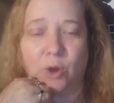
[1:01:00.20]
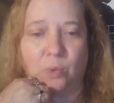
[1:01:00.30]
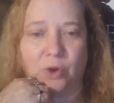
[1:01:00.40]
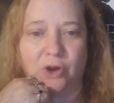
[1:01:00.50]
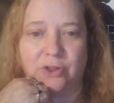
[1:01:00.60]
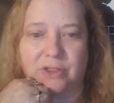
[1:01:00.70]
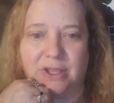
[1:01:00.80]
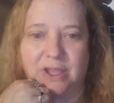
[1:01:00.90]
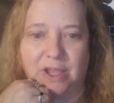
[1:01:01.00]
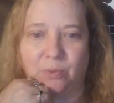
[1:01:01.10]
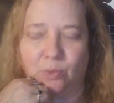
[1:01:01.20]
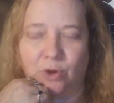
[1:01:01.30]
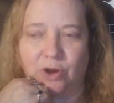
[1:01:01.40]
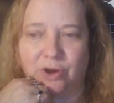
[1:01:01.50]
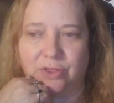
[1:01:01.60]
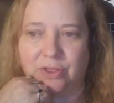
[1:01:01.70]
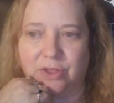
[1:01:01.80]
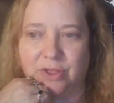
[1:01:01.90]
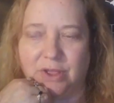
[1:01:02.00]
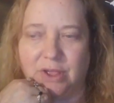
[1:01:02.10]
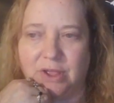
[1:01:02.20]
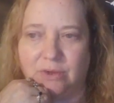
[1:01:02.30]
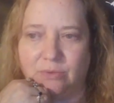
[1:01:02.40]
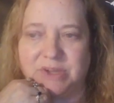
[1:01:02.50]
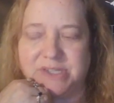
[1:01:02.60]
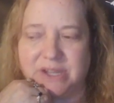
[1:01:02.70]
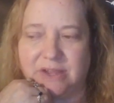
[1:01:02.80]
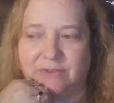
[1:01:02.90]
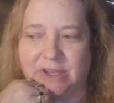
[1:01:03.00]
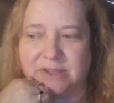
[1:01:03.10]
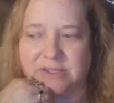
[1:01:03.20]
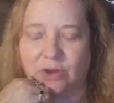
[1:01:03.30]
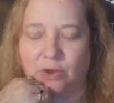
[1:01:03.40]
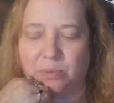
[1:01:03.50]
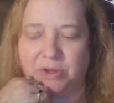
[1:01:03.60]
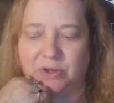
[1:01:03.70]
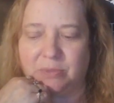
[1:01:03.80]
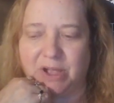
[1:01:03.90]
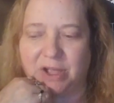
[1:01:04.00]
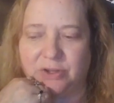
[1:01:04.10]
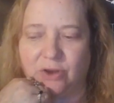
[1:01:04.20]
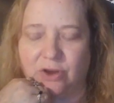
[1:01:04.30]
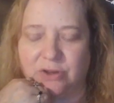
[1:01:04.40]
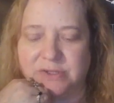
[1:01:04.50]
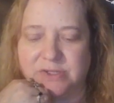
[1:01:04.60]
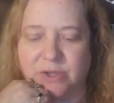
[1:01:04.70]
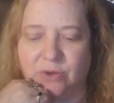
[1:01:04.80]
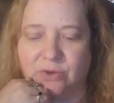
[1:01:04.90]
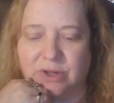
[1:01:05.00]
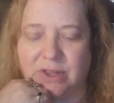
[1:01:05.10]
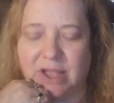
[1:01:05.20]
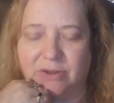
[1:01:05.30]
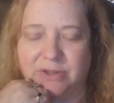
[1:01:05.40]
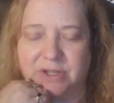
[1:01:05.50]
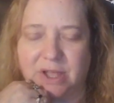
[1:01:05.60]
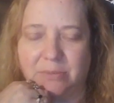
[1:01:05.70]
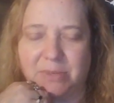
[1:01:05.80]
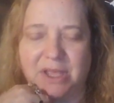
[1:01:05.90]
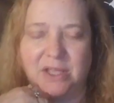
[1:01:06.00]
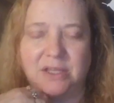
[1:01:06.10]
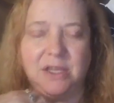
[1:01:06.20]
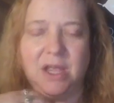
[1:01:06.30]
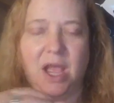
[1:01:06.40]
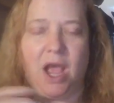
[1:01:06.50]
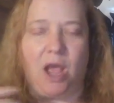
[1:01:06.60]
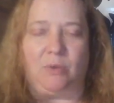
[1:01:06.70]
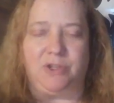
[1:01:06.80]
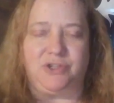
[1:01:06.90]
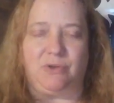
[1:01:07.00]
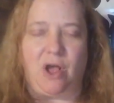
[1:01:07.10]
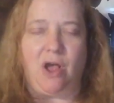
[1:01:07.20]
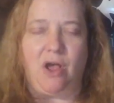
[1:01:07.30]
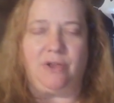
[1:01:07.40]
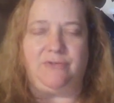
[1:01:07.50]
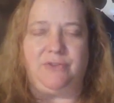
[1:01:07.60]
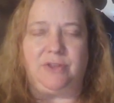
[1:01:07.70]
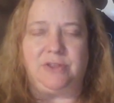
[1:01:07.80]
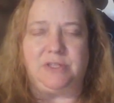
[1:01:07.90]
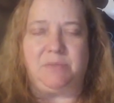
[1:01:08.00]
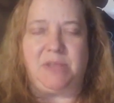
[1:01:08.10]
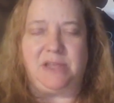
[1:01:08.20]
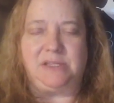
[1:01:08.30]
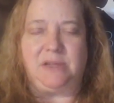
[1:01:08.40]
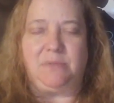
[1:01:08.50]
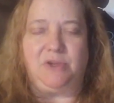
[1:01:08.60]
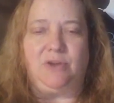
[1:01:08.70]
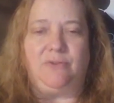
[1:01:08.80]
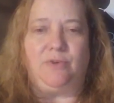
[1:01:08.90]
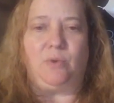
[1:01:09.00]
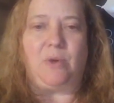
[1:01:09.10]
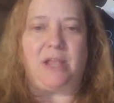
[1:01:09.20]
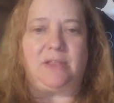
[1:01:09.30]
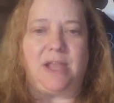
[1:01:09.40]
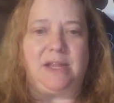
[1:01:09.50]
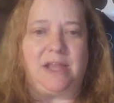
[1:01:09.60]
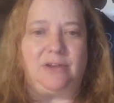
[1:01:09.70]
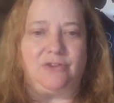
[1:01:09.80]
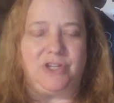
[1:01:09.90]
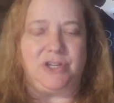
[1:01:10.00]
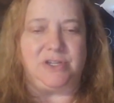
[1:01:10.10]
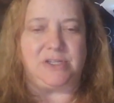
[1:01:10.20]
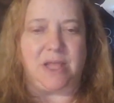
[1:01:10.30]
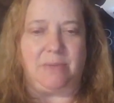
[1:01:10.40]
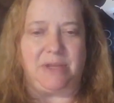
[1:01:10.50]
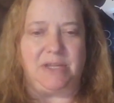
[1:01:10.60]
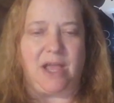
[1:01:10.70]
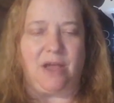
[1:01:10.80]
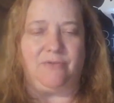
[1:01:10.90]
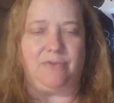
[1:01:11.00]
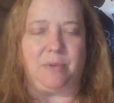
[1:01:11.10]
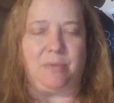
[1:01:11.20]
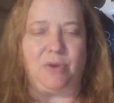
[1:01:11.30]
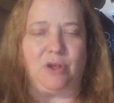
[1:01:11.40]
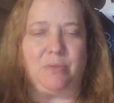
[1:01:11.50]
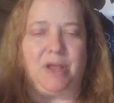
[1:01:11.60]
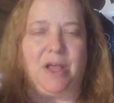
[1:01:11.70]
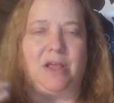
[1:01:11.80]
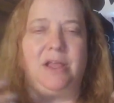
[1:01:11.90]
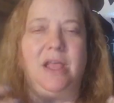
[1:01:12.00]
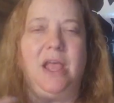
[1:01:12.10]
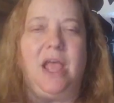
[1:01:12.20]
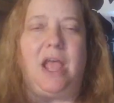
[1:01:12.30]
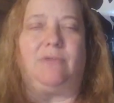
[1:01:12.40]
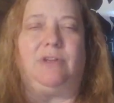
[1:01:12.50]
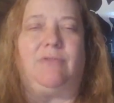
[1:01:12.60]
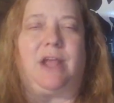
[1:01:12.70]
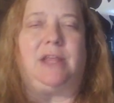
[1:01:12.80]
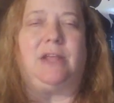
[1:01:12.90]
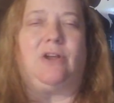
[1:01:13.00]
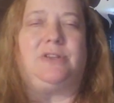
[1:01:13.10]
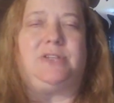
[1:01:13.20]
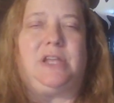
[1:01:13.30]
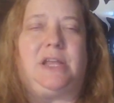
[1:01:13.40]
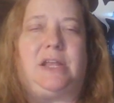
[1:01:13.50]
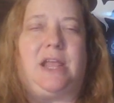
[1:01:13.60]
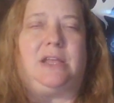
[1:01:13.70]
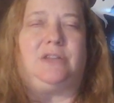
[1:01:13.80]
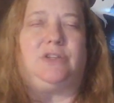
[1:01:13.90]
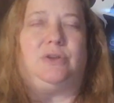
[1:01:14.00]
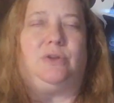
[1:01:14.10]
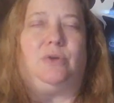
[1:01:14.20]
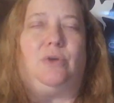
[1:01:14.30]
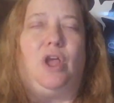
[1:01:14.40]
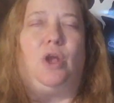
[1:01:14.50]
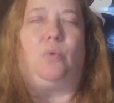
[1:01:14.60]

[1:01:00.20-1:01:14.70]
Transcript: are worthy and worth receiving. So open your mind, heart, and soul and allow it to come in. I want you all to feel this amazing, beautiful white light energy just coming down from the Merkaba and rewriting our DNA into